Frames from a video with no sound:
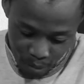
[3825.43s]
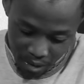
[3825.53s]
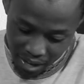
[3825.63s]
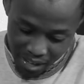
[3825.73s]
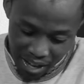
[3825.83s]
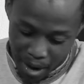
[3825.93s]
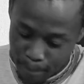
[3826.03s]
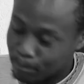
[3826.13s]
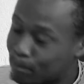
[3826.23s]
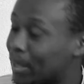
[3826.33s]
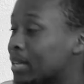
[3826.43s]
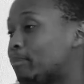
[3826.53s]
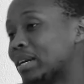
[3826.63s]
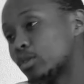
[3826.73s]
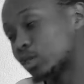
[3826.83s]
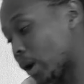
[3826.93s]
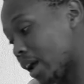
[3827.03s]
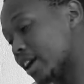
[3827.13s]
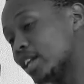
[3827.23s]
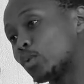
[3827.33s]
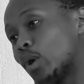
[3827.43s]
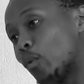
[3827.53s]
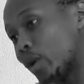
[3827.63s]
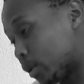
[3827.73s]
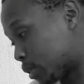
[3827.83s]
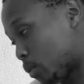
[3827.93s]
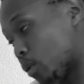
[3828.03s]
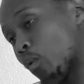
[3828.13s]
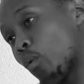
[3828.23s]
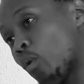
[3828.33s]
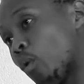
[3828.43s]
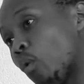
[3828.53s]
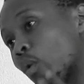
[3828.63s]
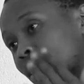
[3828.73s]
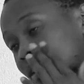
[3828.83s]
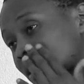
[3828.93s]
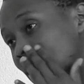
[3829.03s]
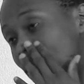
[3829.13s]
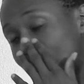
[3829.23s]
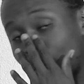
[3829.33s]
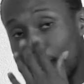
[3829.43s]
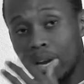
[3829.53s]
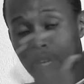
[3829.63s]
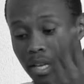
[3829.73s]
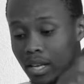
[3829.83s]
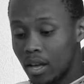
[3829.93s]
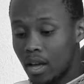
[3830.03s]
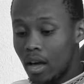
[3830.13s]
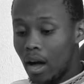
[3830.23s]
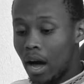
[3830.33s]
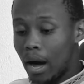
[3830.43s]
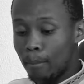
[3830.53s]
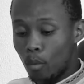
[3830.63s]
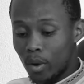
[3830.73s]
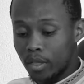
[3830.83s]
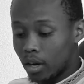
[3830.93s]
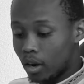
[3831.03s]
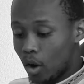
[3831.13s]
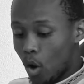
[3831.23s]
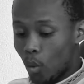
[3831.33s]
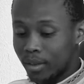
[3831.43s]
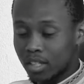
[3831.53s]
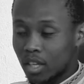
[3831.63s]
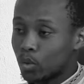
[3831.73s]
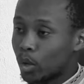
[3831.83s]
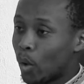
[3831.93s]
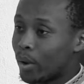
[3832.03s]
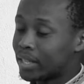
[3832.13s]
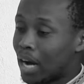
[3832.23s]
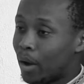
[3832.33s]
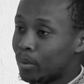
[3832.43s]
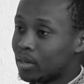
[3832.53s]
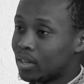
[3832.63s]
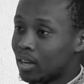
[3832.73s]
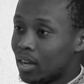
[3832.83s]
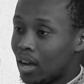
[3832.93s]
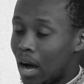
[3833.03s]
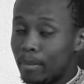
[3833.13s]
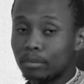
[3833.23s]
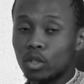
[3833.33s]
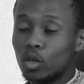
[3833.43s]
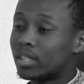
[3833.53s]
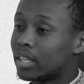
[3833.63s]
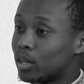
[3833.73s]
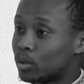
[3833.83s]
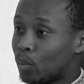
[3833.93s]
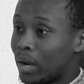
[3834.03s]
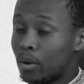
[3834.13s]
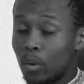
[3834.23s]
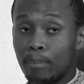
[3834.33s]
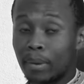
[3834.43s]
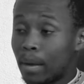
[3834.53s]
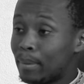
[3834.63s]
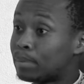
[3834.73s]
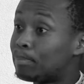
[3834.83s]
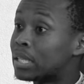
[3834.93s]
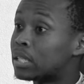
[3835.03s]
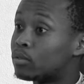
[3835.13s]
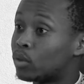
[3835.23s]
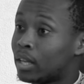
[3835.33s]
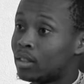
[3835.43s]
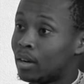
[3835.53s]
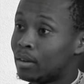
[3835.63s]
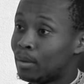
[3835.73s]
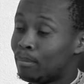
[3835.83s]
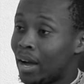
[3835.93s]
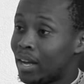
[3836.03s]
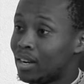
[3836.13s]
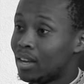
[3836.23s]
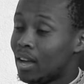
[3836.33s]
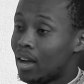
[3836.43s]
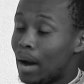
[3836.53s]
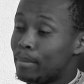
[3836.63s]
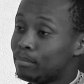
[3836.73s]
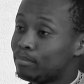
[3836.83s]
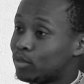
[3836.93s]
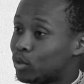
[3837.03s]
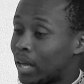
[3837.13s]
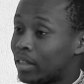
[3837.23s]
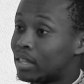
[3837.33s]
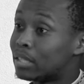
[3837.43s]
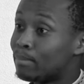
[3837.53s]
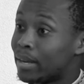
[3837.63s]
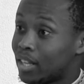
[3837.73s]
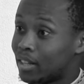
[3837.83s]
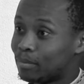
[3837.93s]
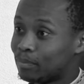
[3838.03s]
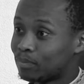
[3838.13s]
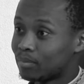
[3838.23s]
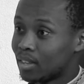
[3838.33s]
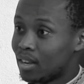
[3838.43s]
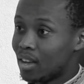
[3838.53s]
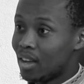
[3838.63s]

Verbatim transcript: Okay, yeah. But it's what I heard as well when I was in Zambia. But apparently, when the sales were going down. I mean, not sales, when it became expensive to get the mine, yeah. I mean, to get this metal. Sure.